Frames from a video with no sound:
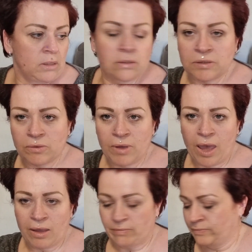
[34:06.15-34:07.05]
So
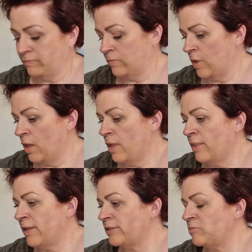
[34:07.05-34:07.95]
yeah,
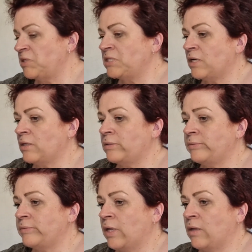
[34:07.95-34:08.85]
that's me done.